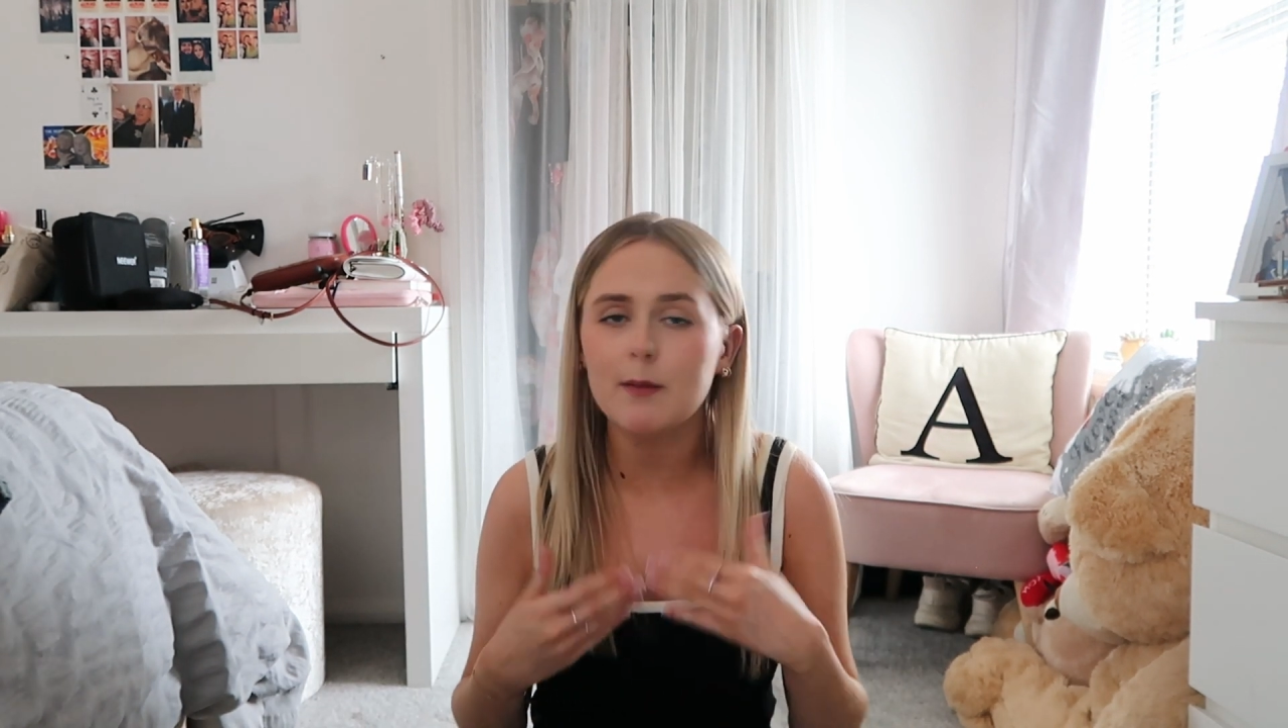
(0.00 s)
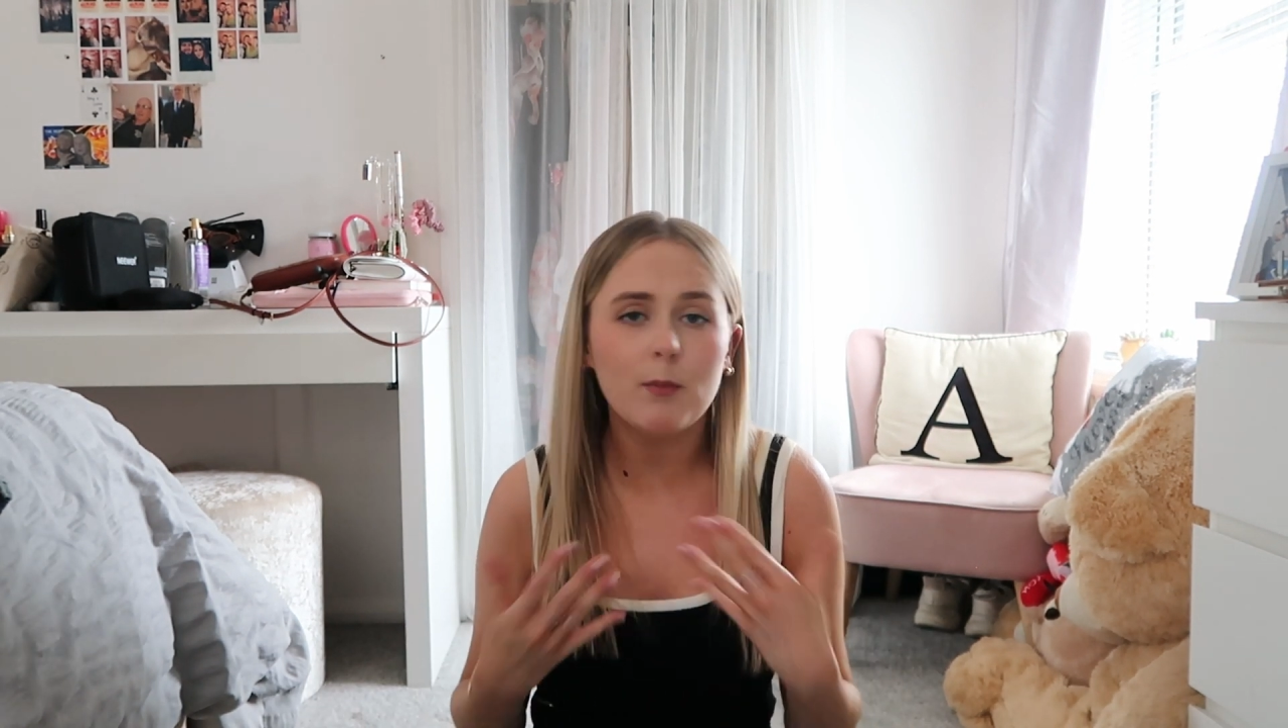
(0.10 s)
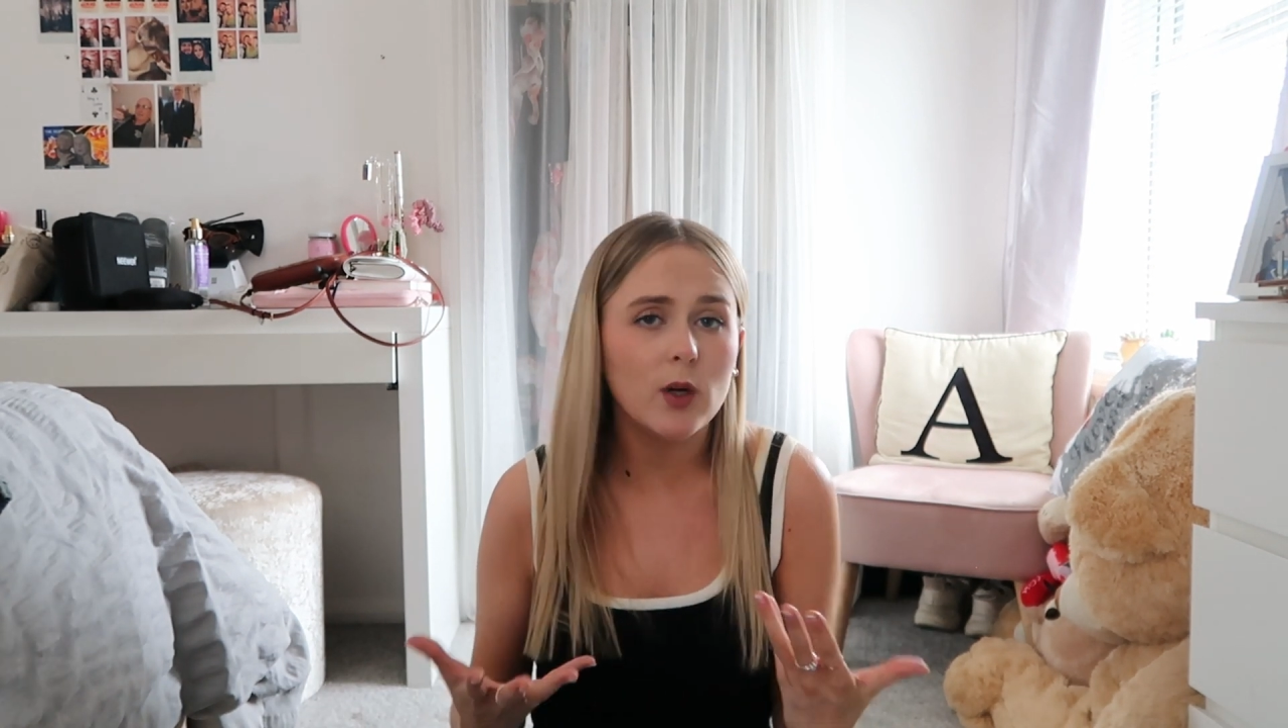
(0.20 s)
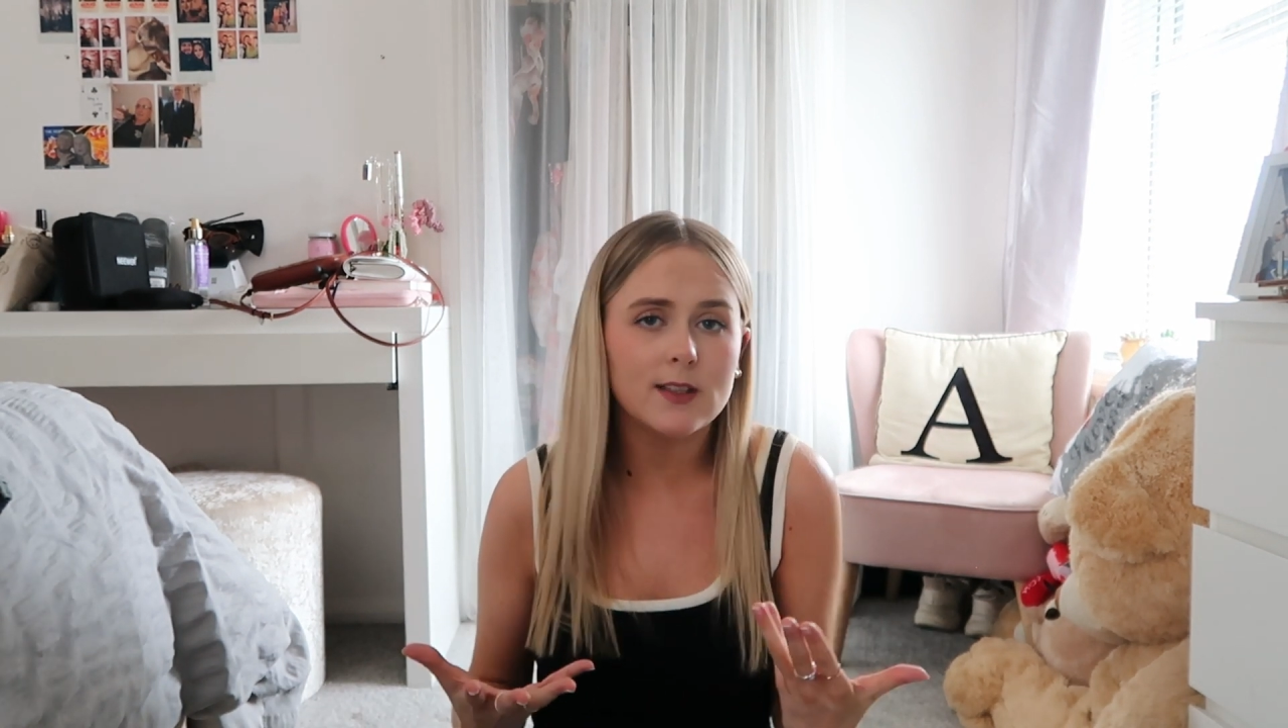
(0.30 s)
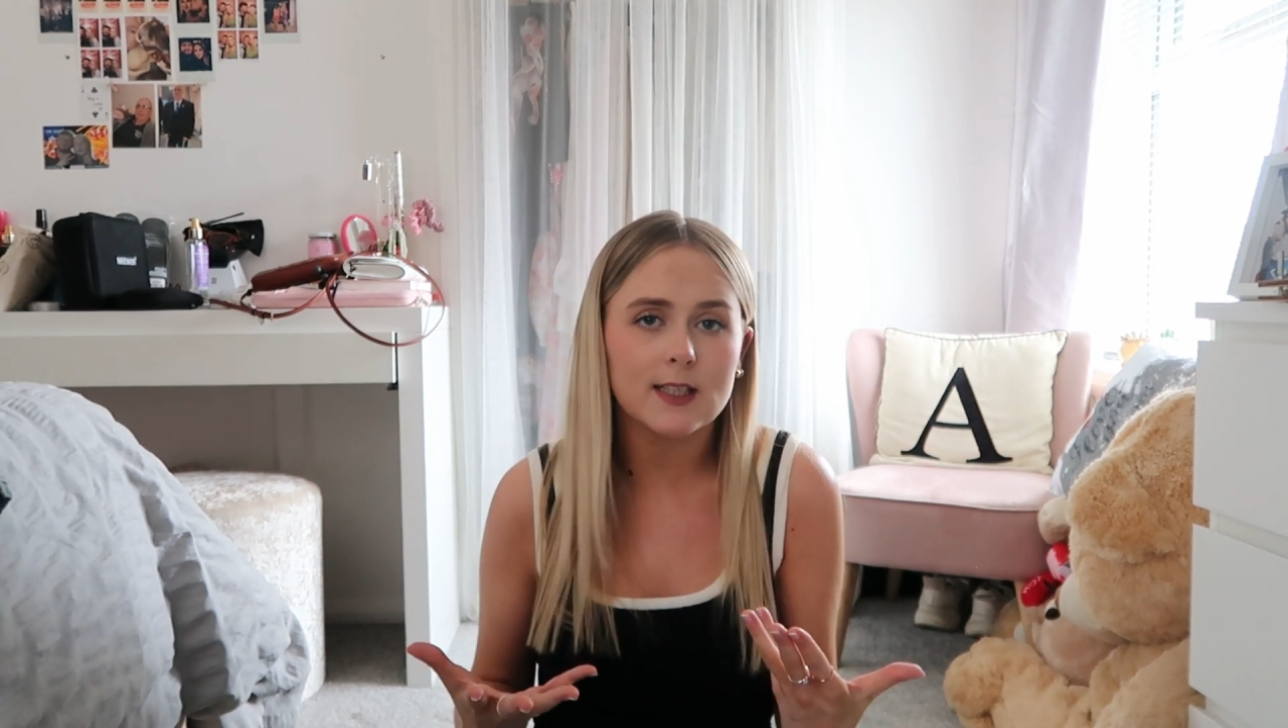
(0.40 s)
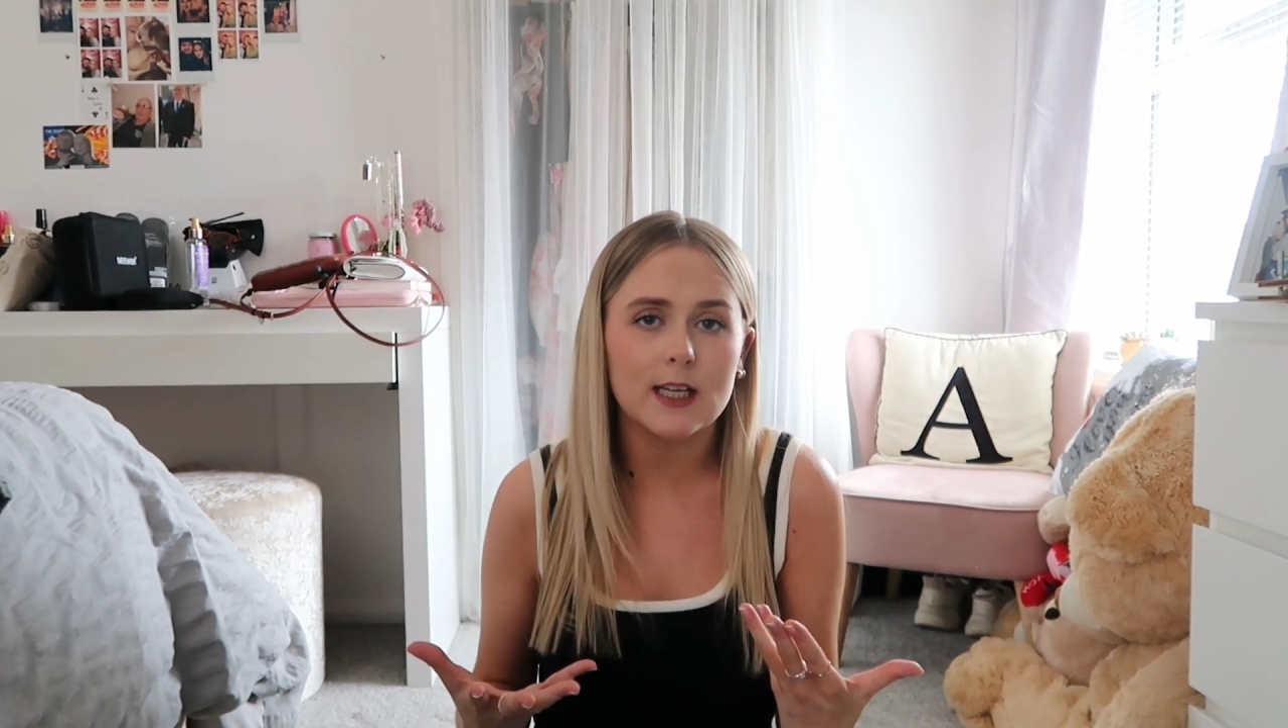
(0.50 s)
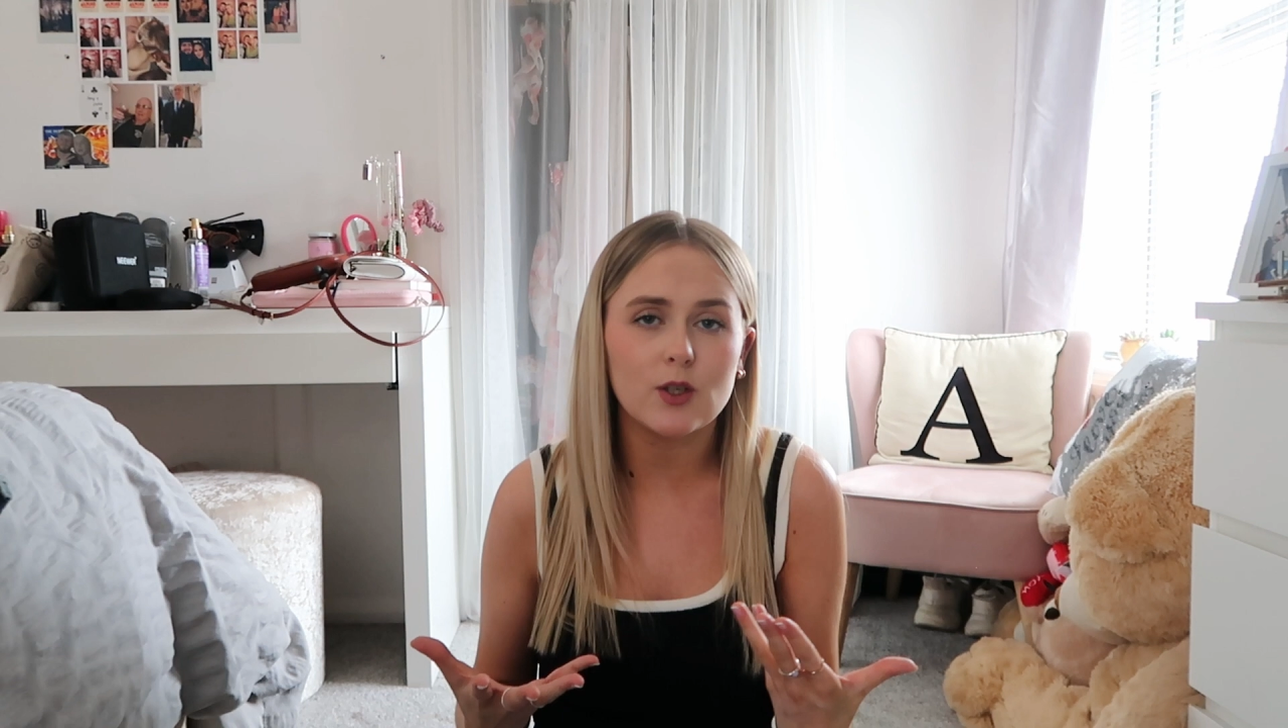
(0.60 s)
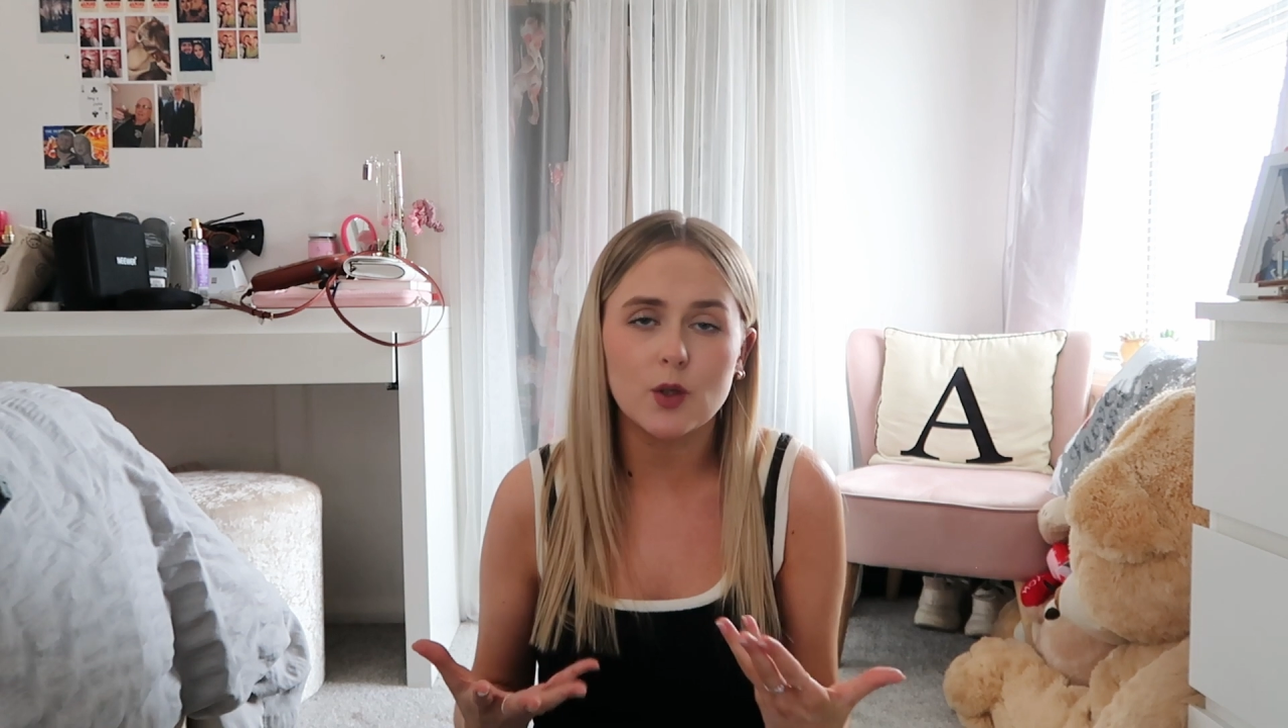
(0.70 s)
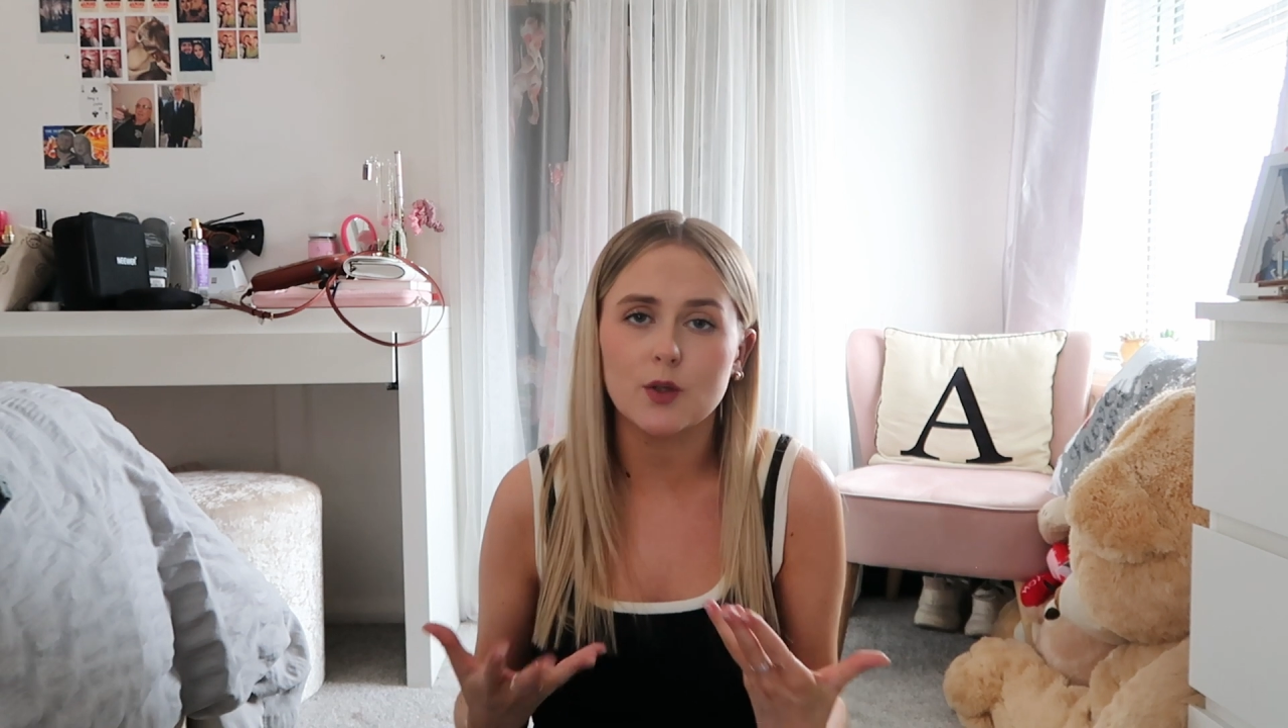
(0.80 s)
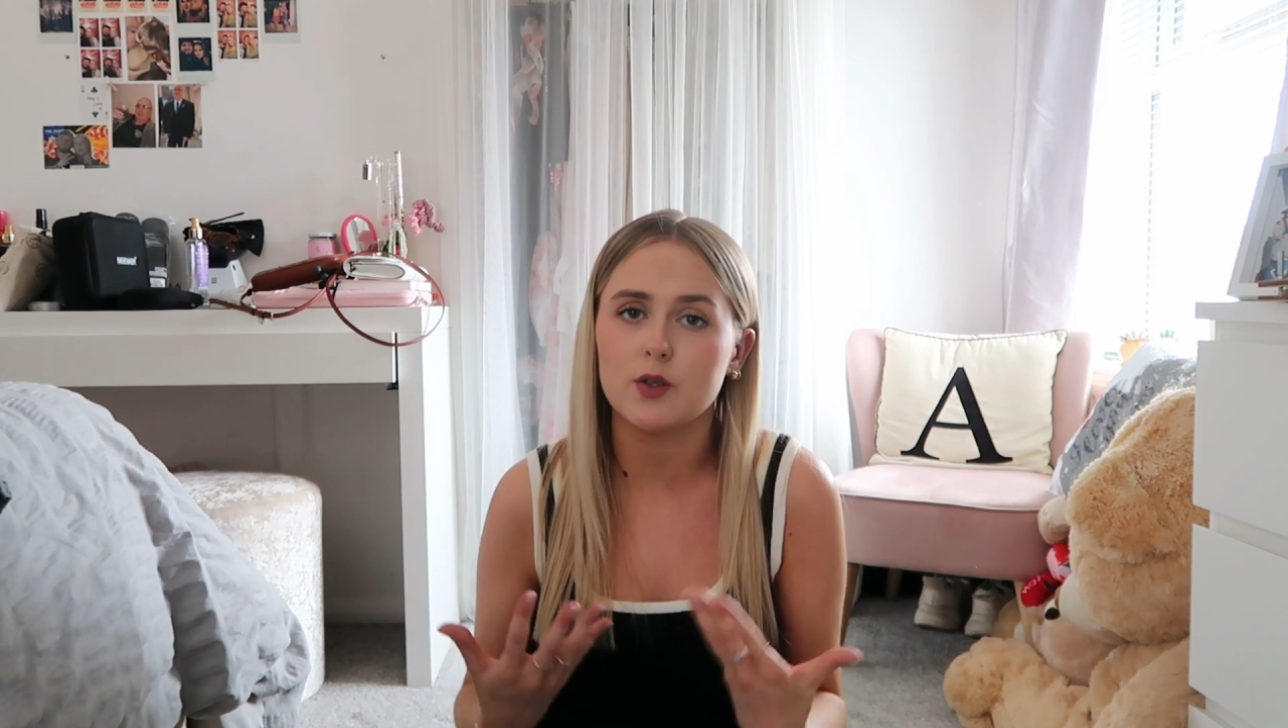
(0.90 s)
important to get
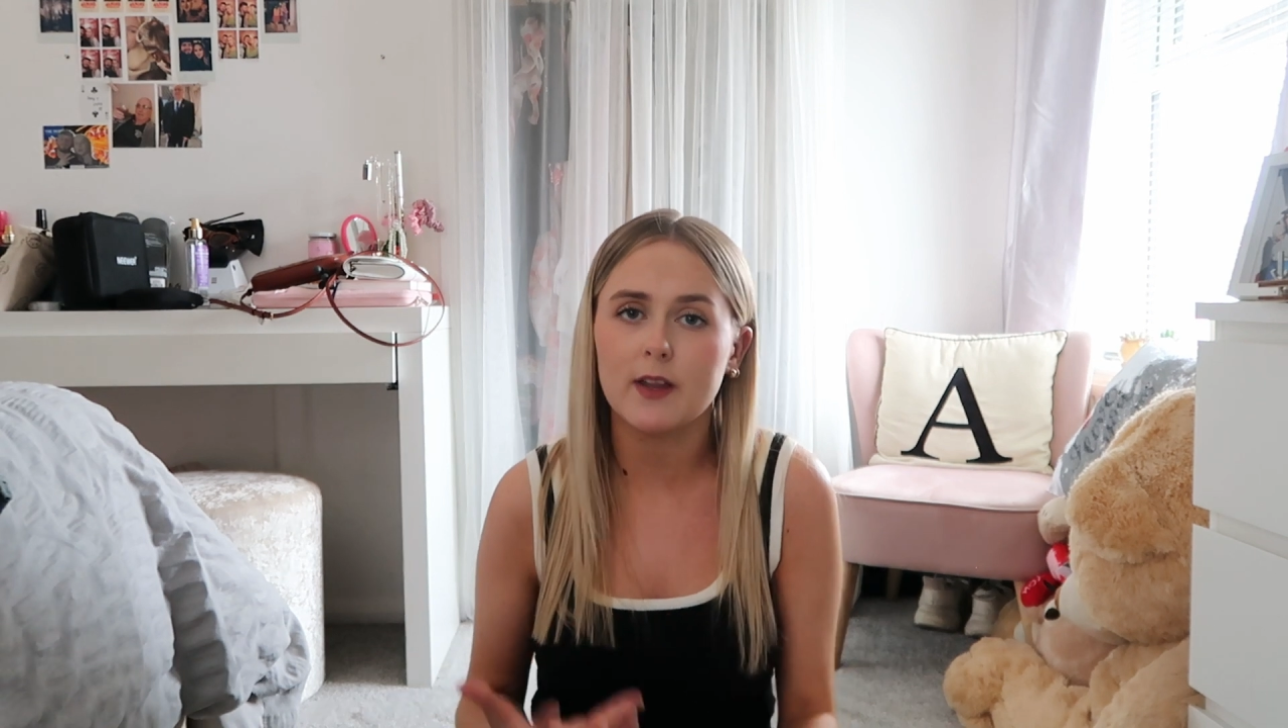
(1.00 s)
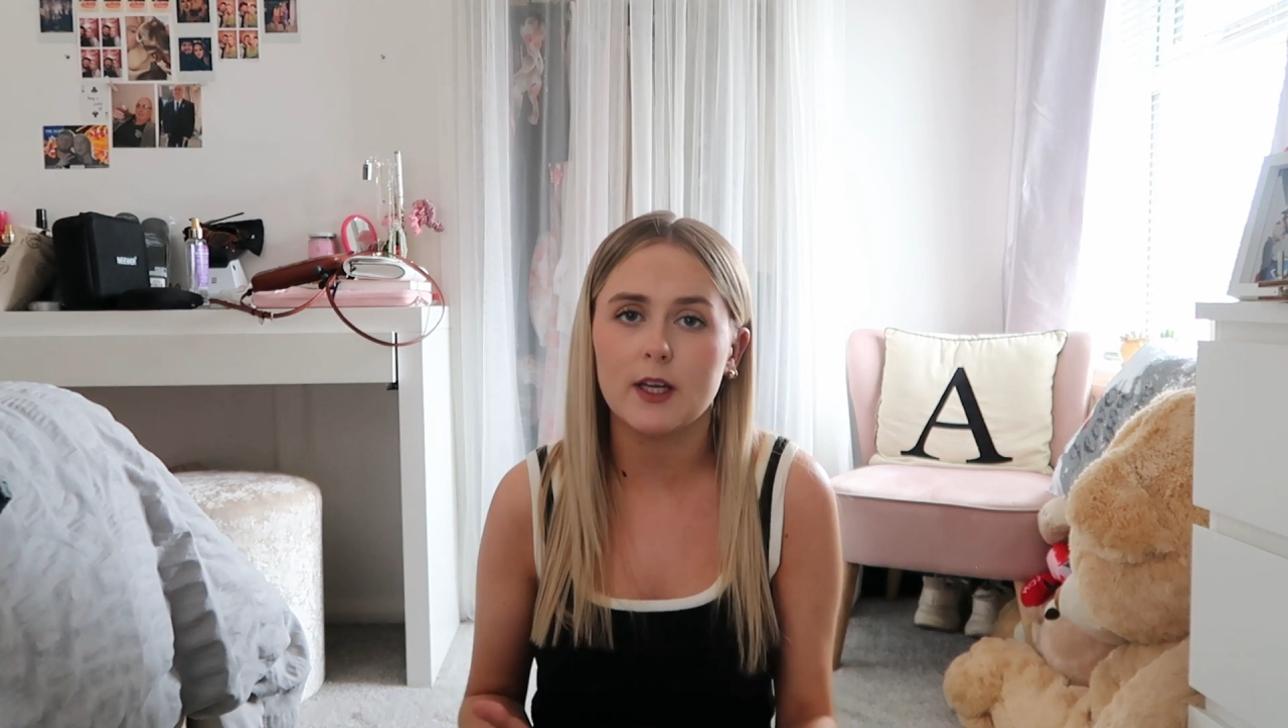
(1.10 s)
it done so